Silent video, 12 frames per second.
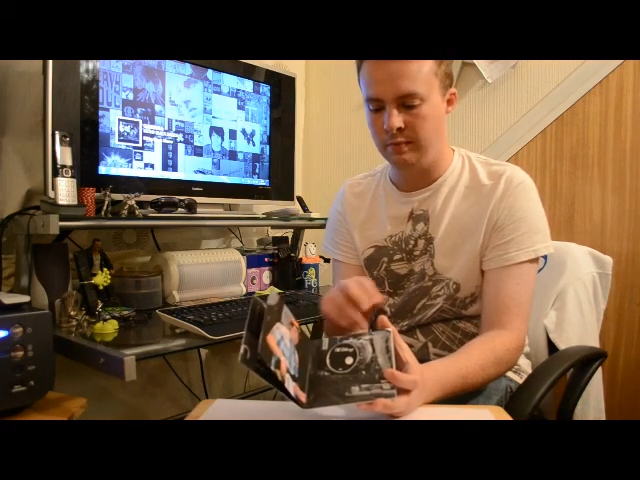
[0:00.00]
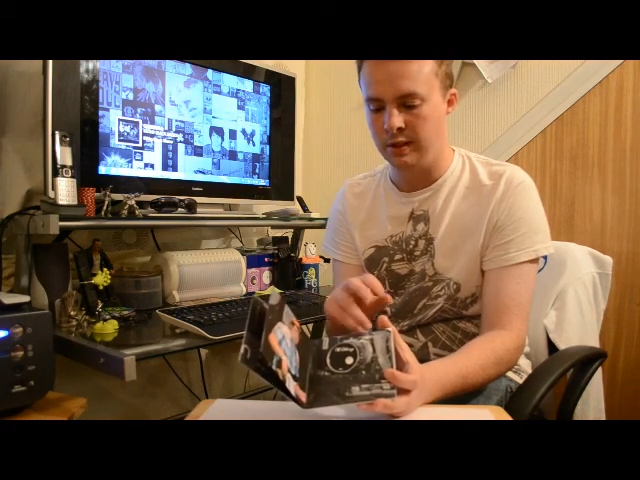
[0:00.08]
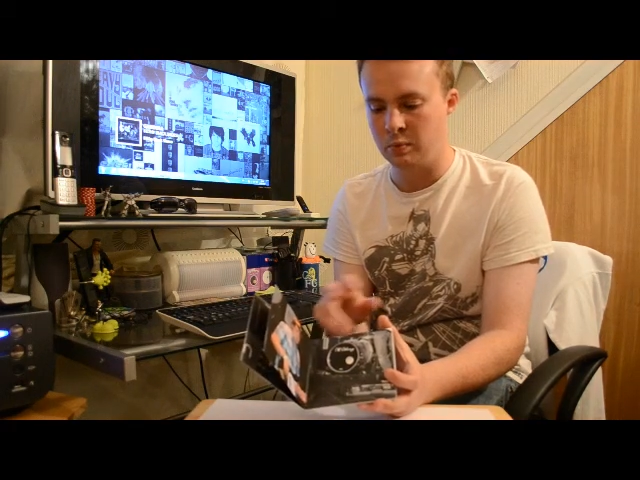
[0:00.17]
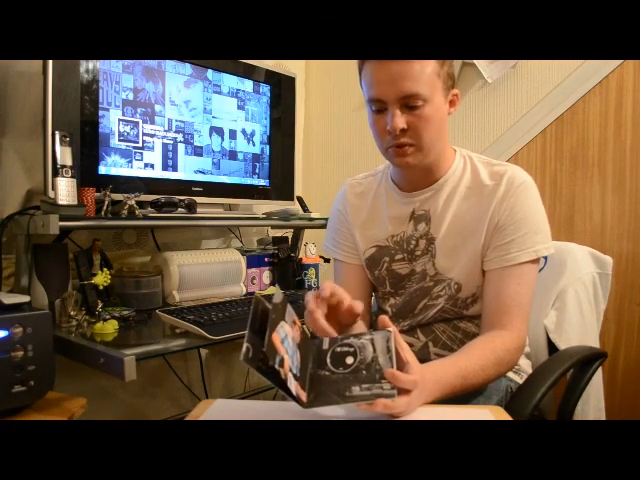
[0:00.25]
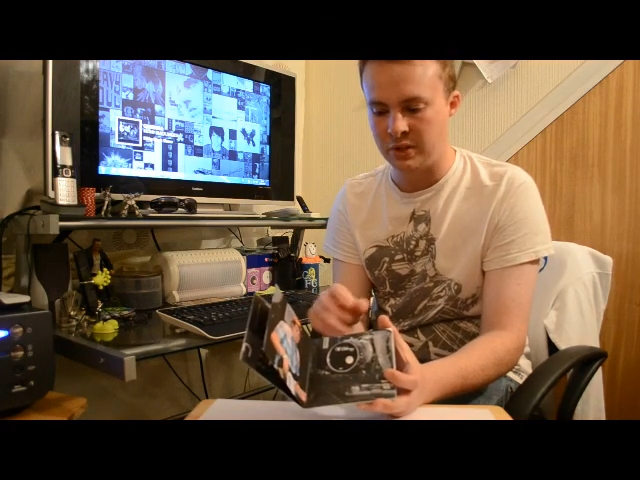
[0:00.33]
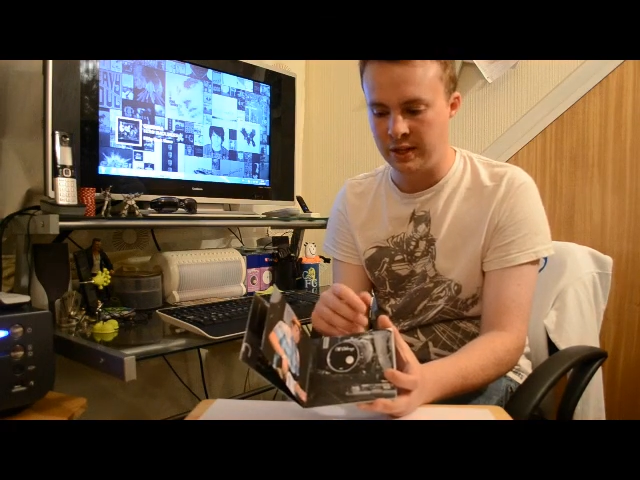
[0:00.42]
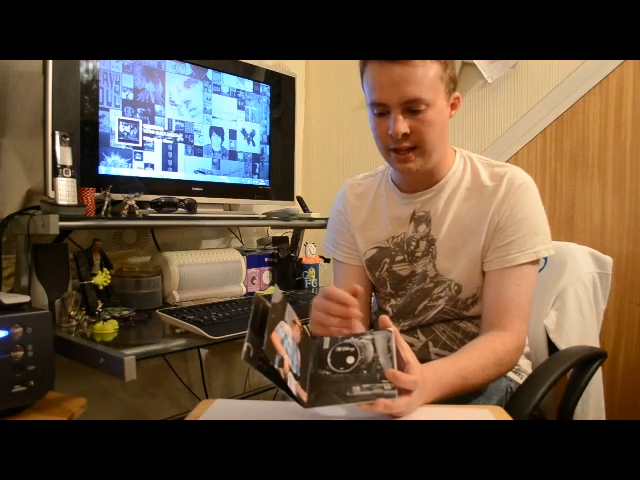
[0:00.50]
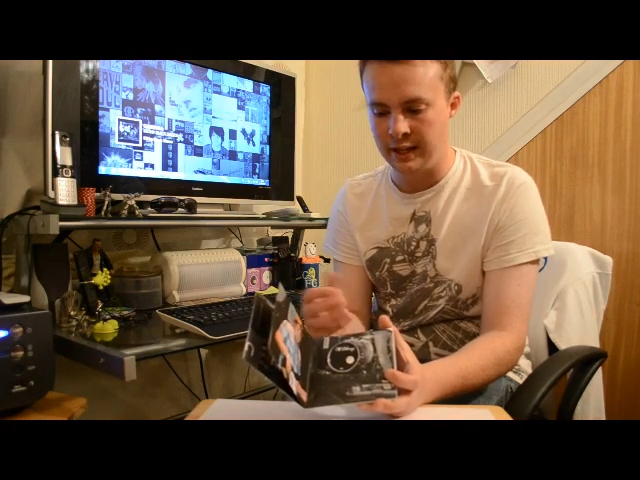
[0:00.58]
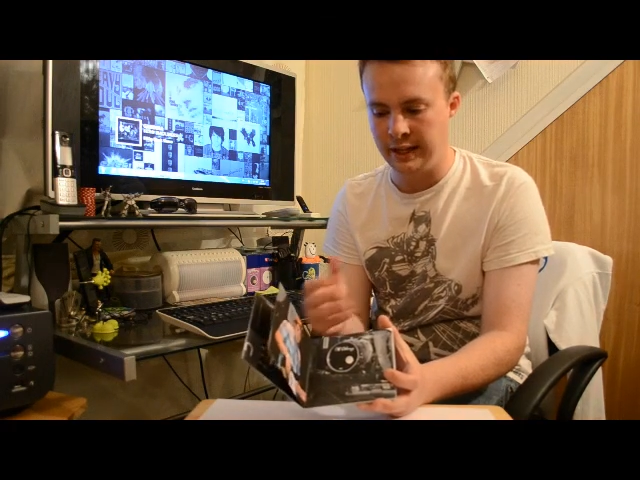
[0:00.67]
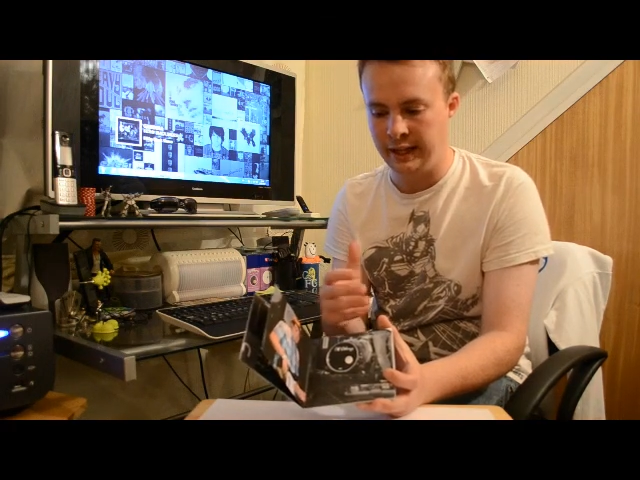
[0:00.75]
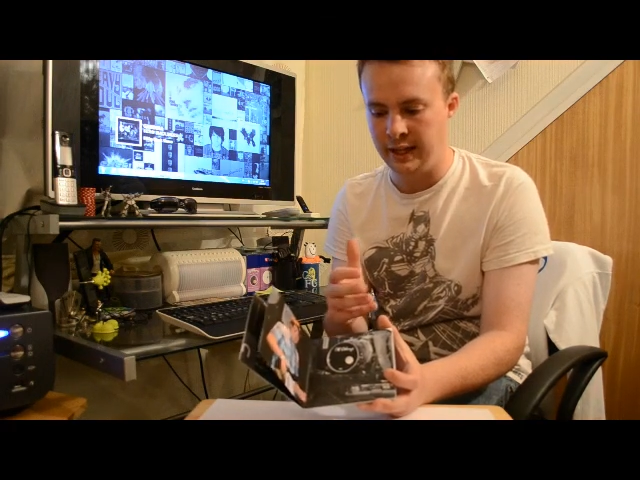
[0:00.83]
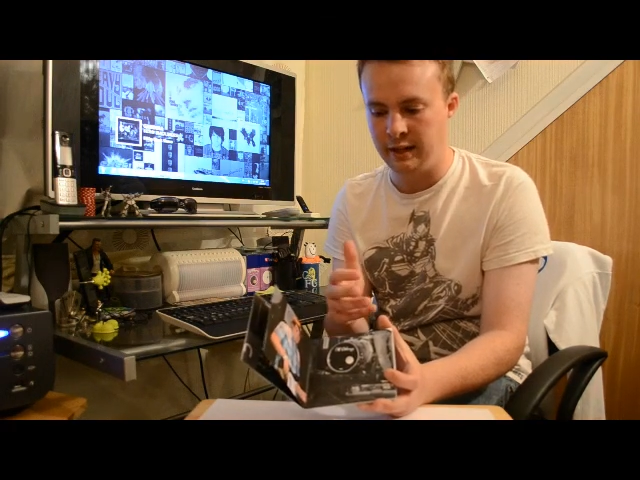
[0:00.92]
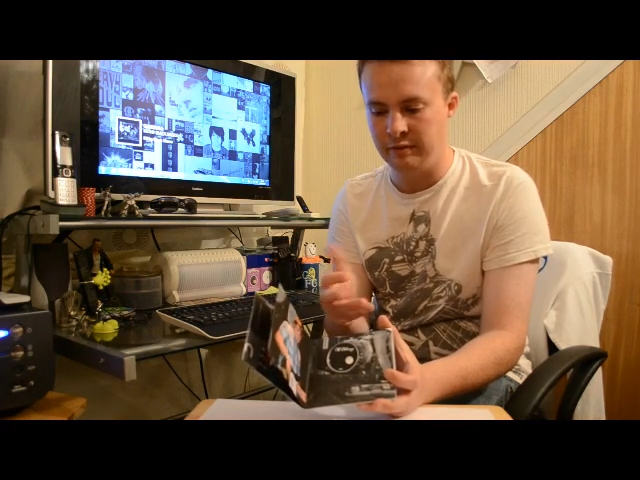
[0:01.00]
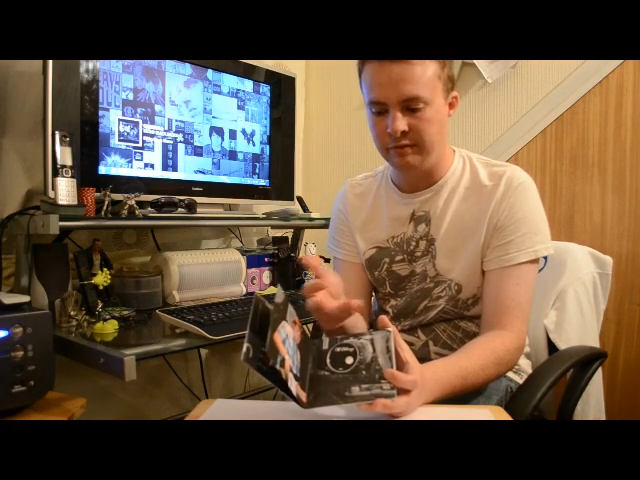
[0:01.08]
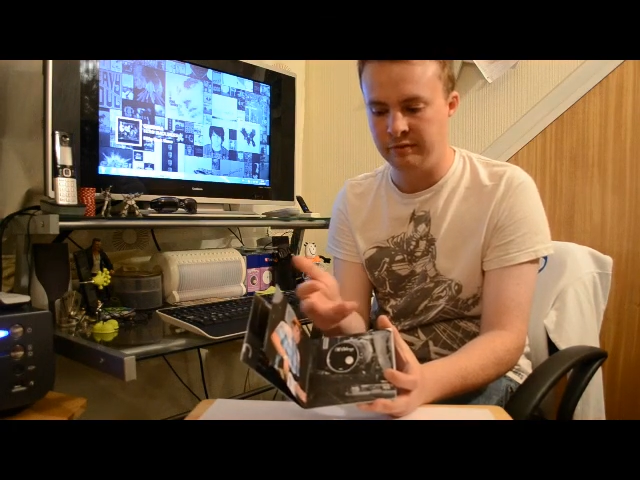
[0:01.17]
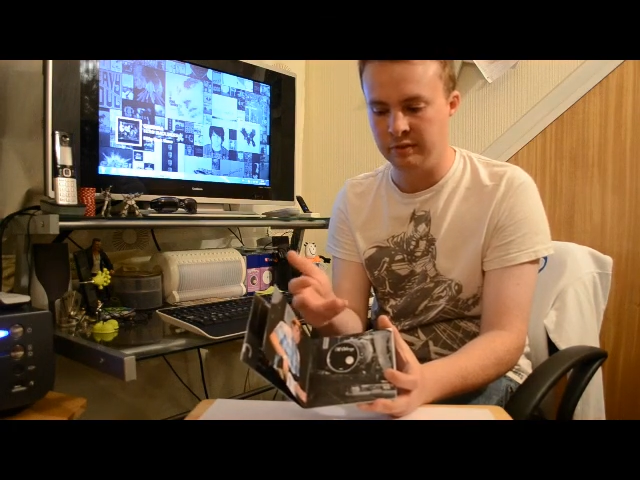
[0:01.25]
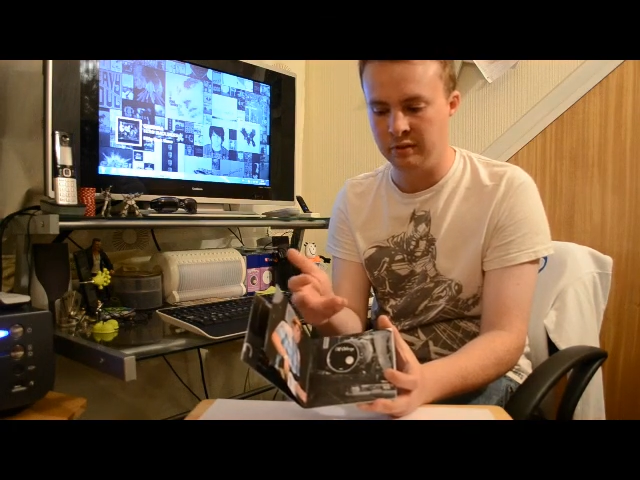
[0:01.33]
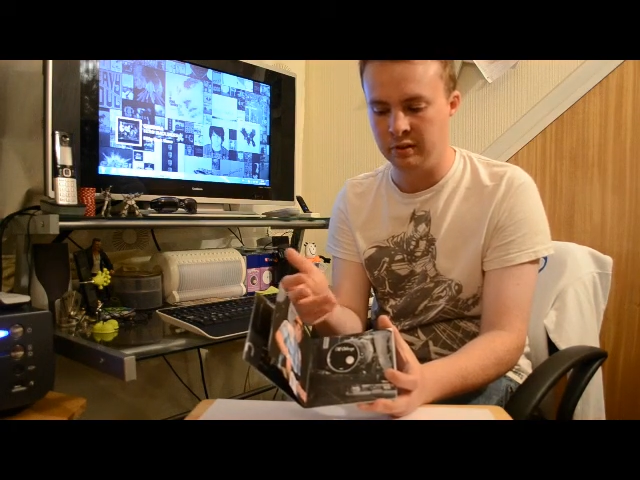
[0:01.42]
There wasn't any need
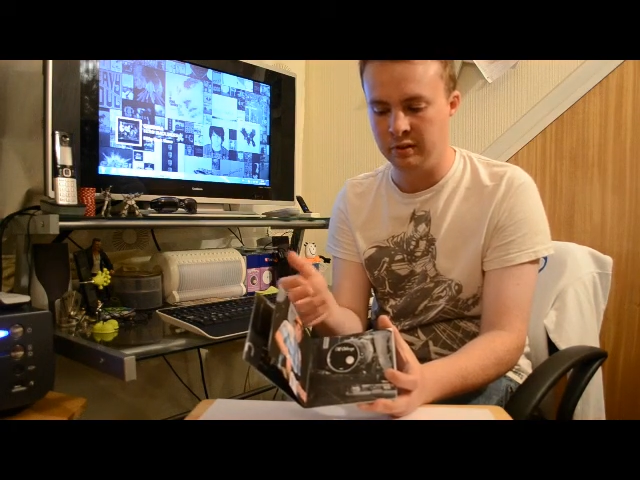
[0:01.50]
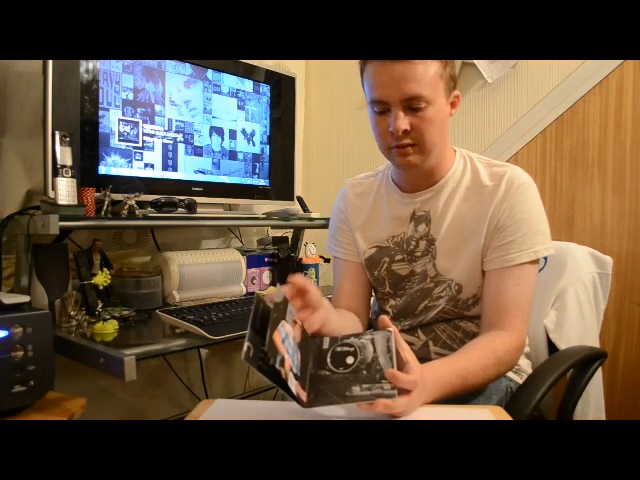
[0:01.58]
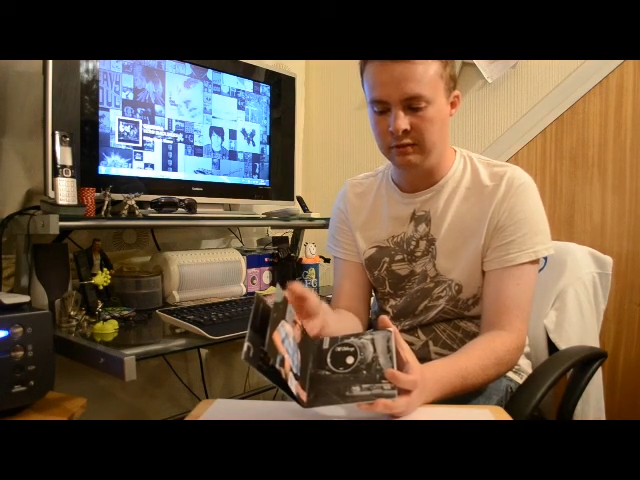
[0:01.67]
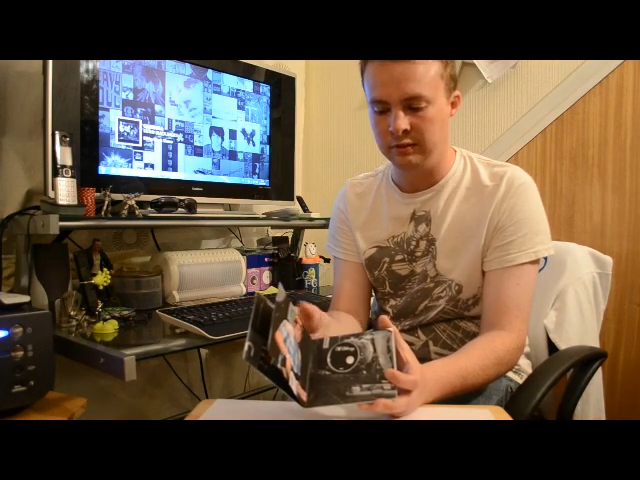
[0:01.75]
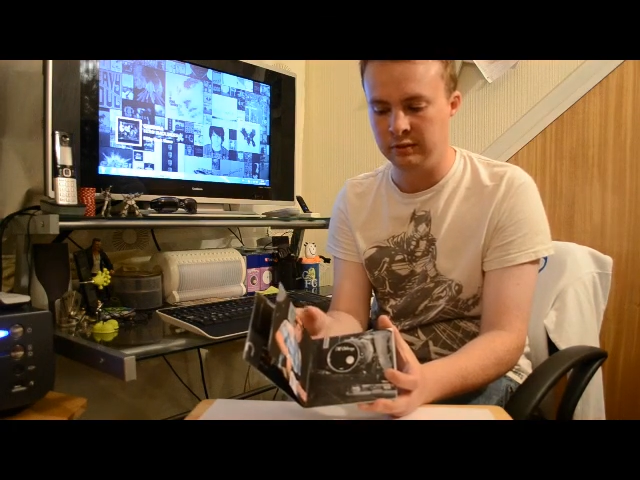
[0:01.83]
for